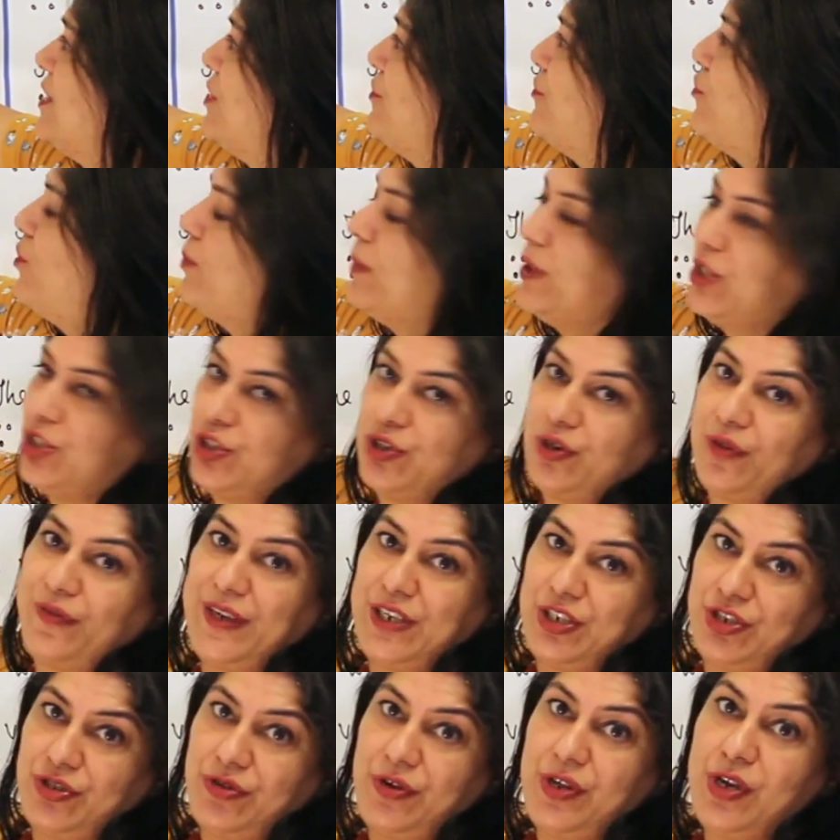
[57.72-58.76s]
in the formation of
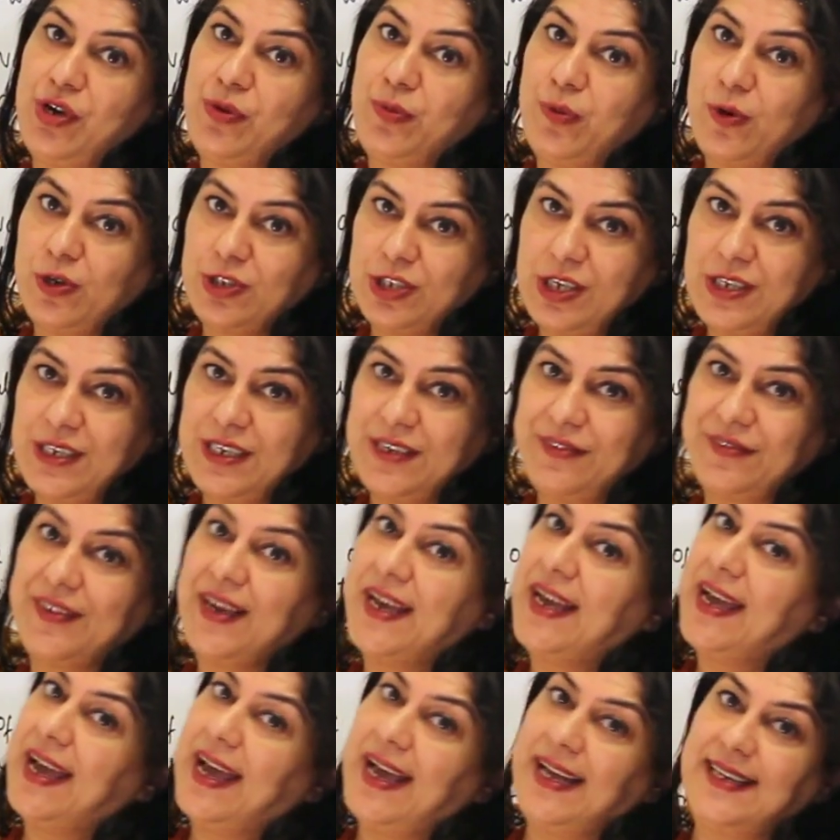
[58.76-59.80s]
H3O positive
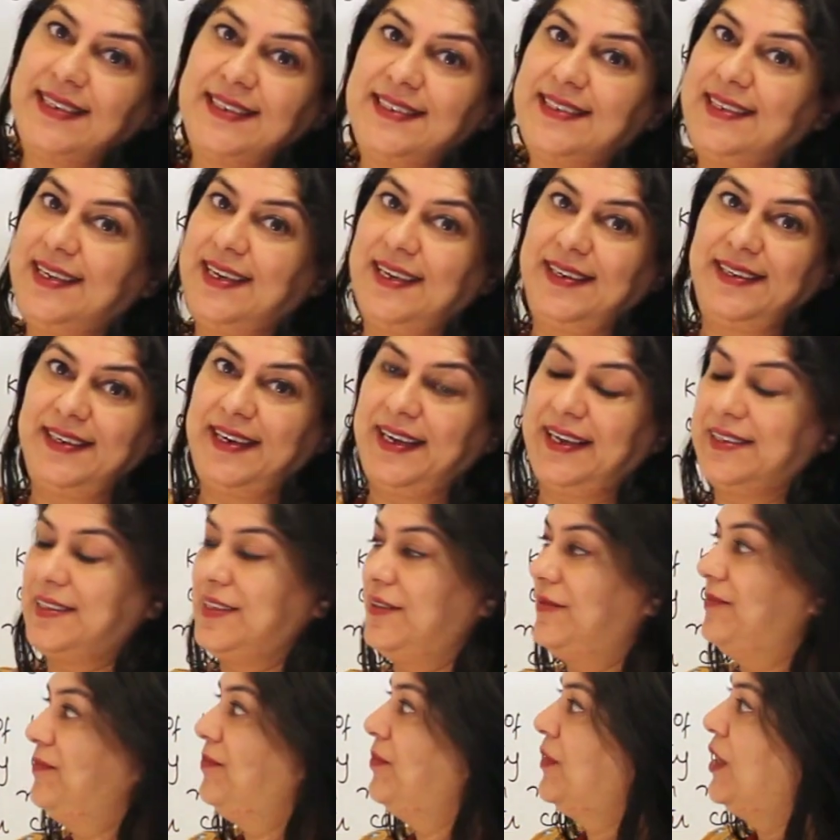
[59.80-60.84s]
and Cl
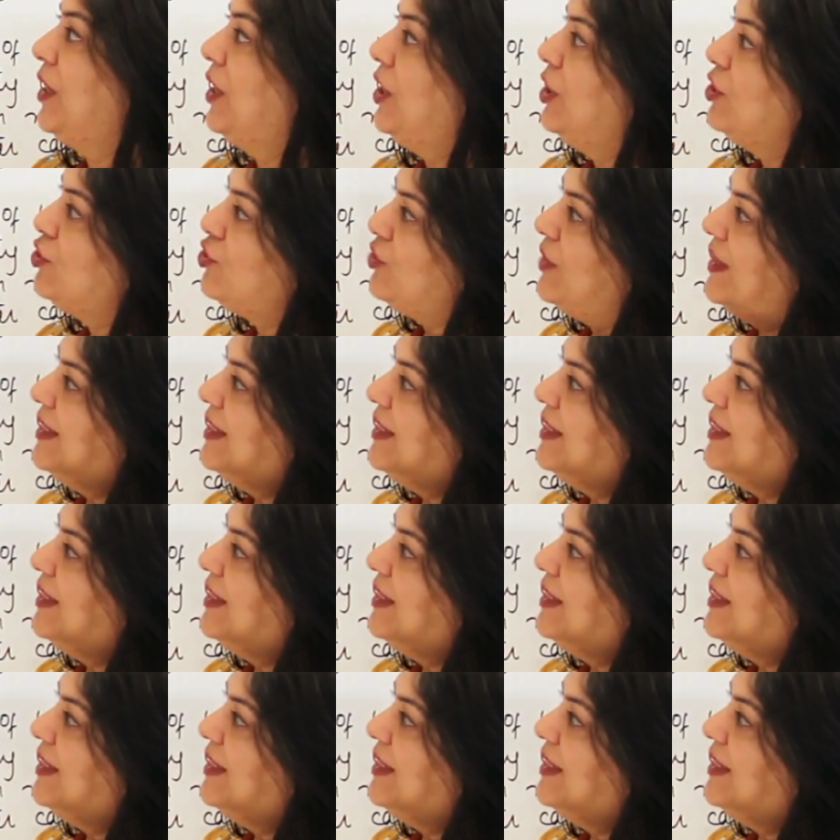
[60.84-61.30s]
negative. So